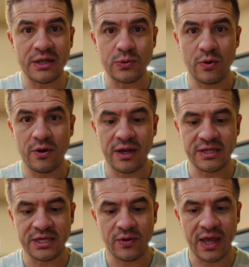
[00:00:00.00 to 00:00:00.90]
word and
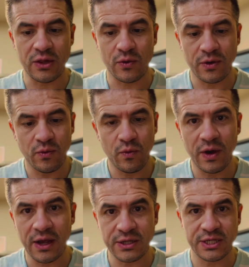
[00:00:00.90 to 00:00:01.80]
said, okay, Lord,
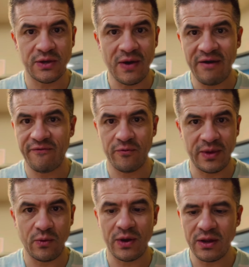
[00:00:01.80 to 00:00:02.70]
what else do you have for
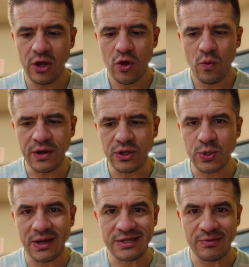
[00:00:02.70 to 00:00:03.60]
me? What are you
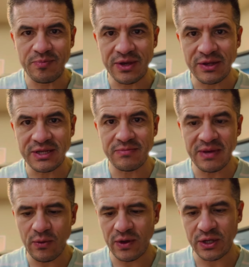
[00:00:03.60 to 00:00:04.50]
trying to build in
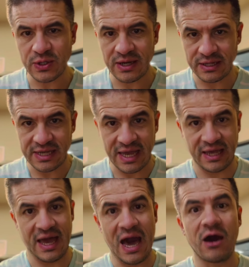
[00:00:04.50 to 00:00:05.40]
me? What are you trying to
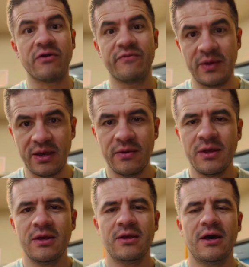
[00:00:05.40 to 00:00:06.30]
take out of me?
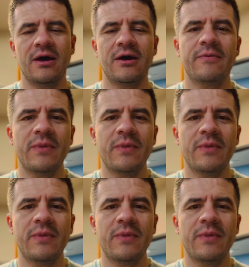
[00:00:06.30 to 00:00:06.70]
How